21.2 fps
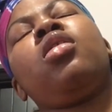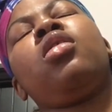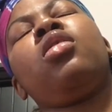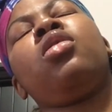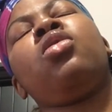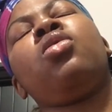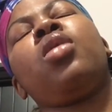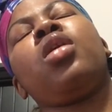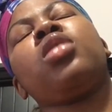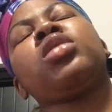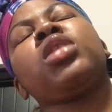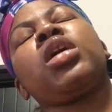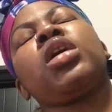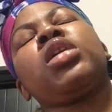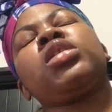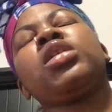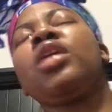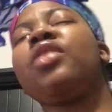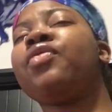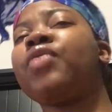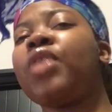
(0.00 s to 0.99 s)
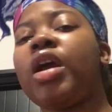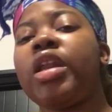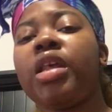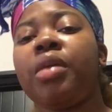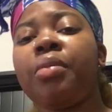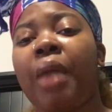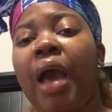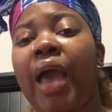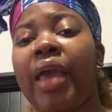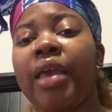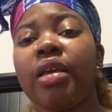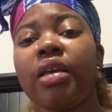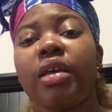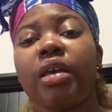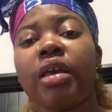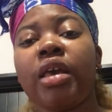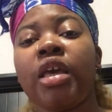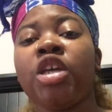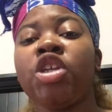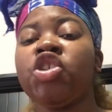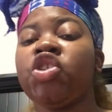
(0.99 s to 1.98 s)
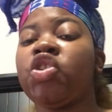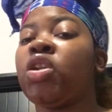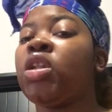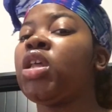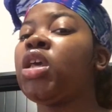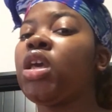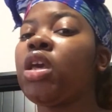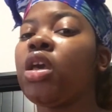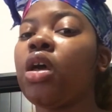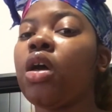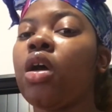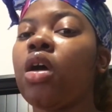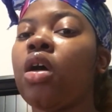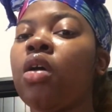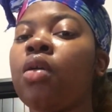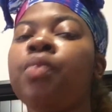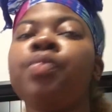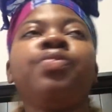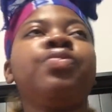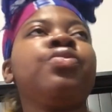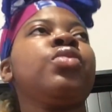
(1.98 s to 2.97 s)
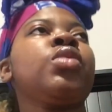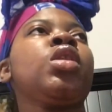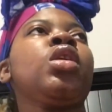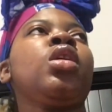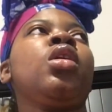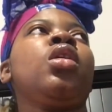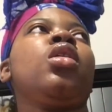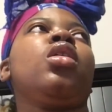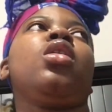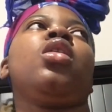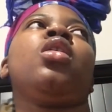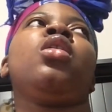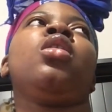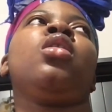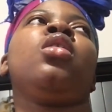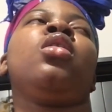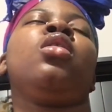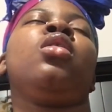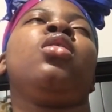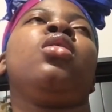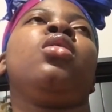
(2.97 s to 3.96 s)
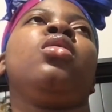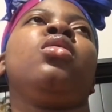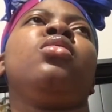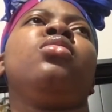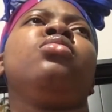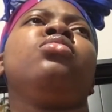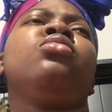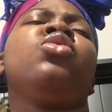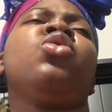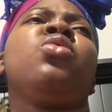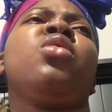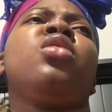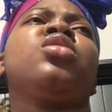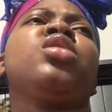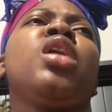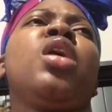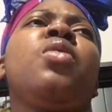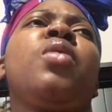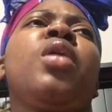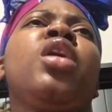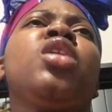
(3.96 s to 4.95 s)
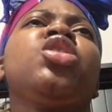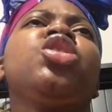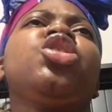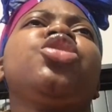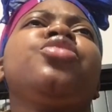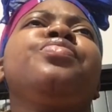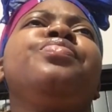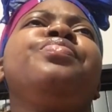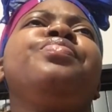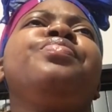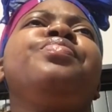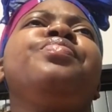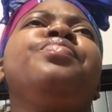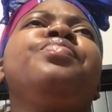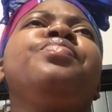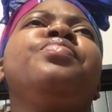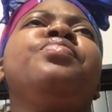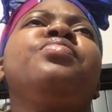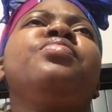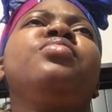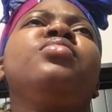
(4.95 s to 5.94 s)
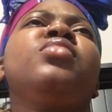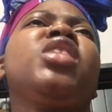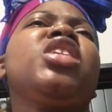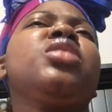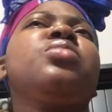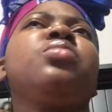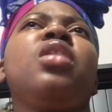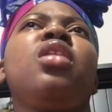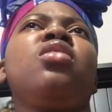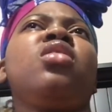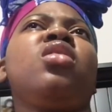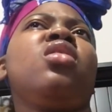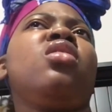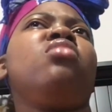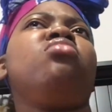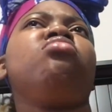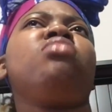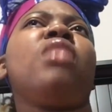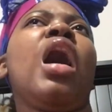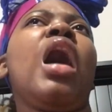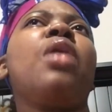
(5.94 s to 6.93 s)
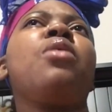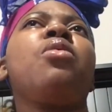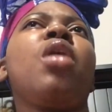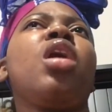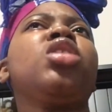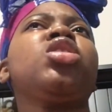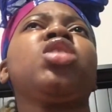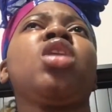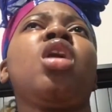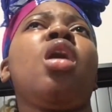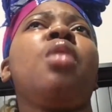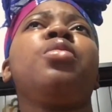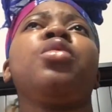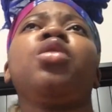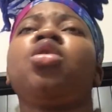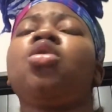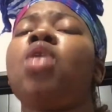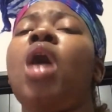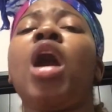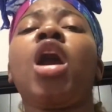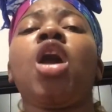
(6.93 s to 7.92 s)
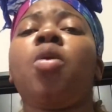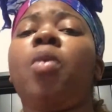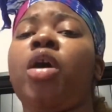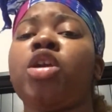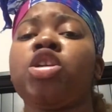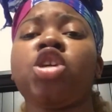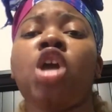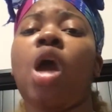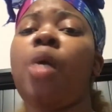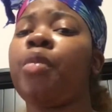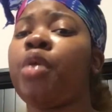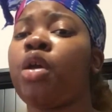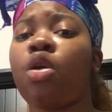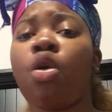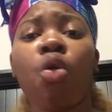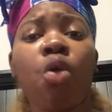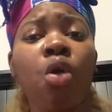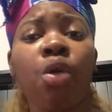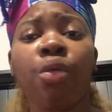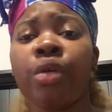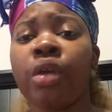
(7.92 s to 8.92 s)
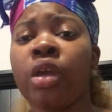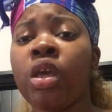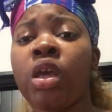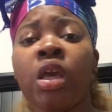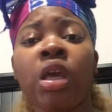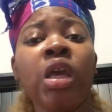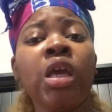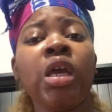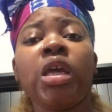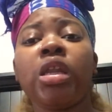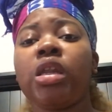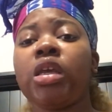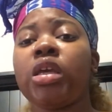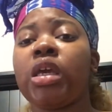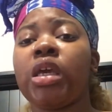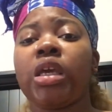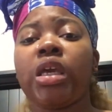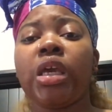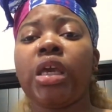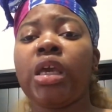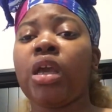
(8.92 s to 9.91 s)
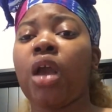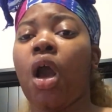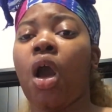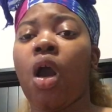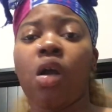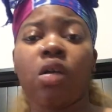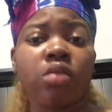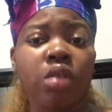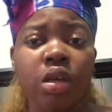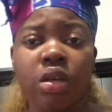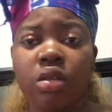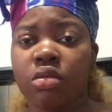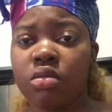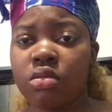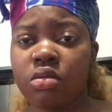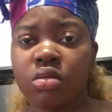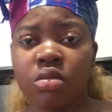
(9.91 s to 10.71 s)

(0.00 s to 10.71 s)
I can say? Funny Mike and Jaleel. Who else I watch? That's about it. I can watch Carmen and Corey, Nick and King all day.